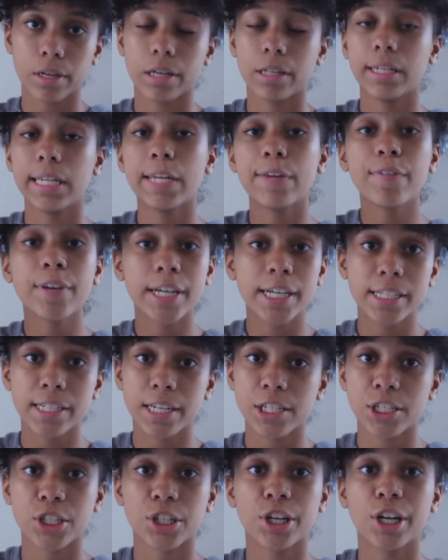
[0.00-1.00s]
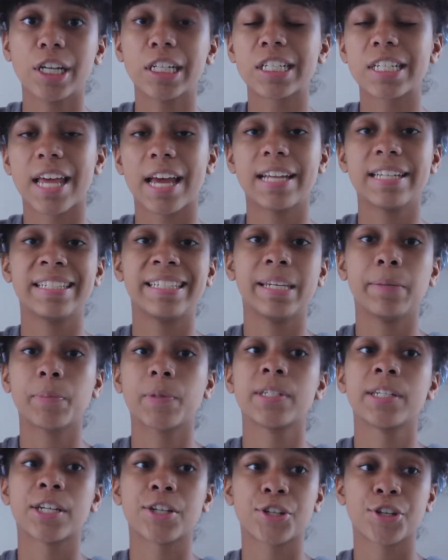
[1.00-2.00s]
Leave-in conditioners and deep
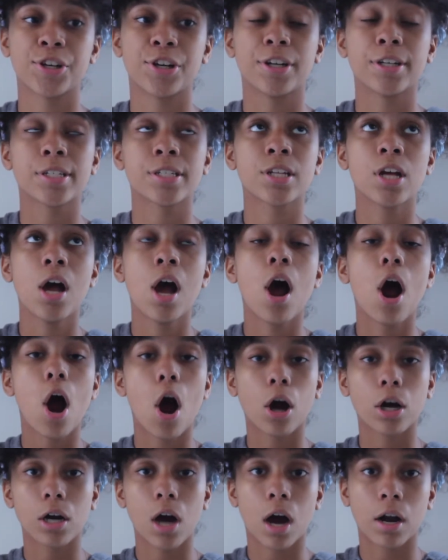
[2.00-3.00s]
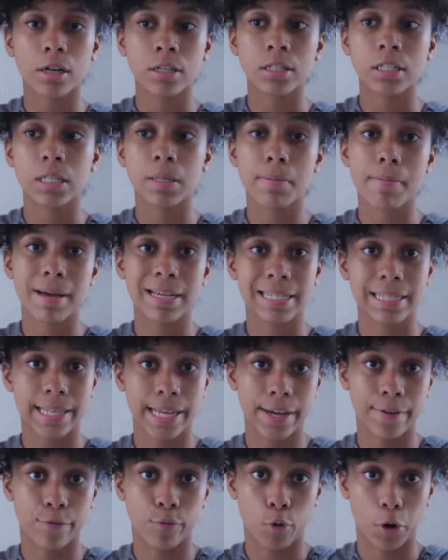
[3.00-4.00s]
conditioners are honestly the best
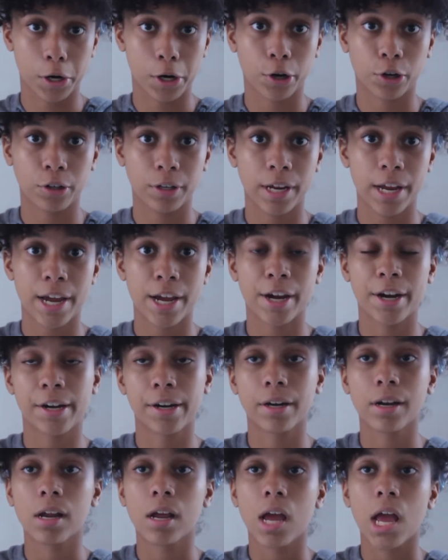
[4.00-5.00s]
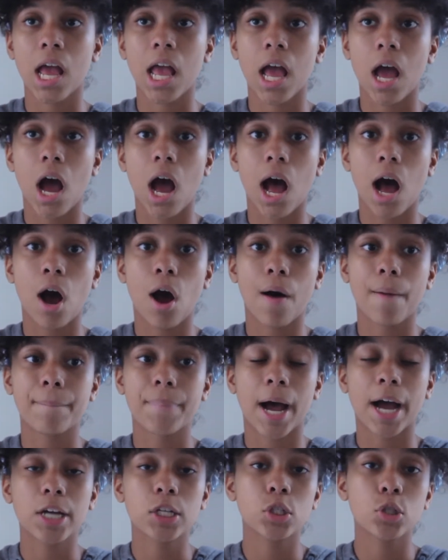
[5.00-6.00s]
thing for curly hair.
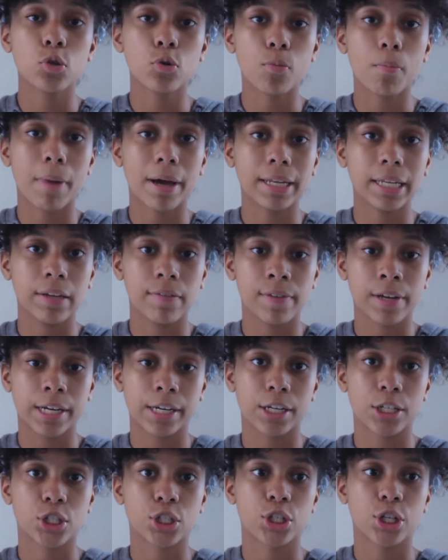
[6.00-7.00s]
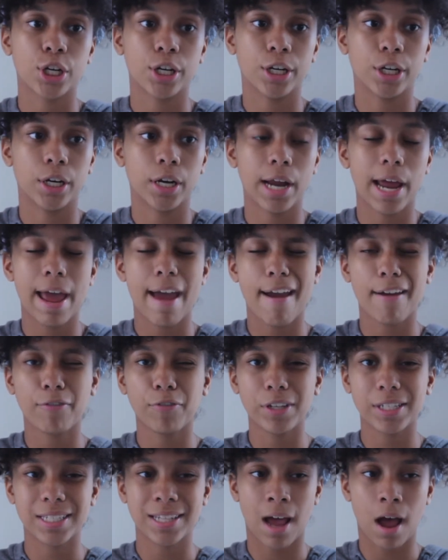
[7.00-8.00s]
I do my leave-in conditioner
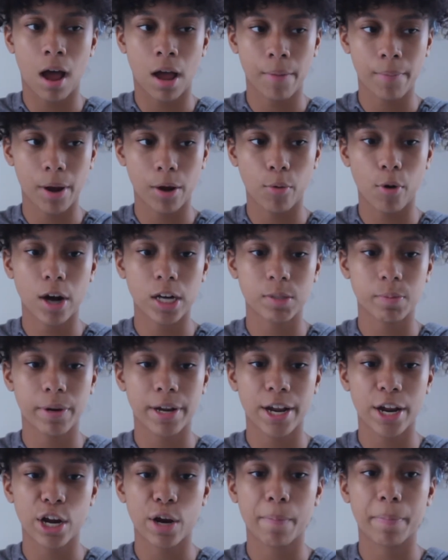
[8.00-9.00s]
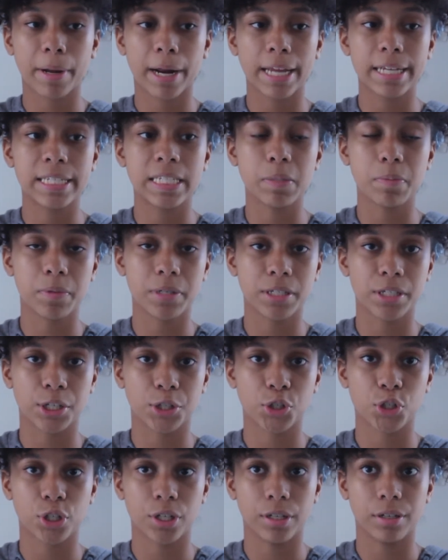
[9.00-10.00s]
every time I wash my hair, but I deep
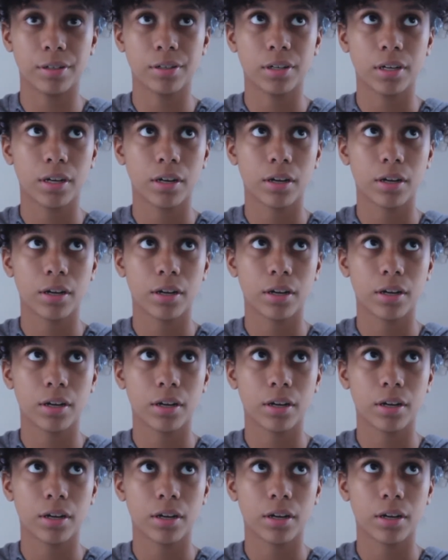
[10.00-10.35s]
condition.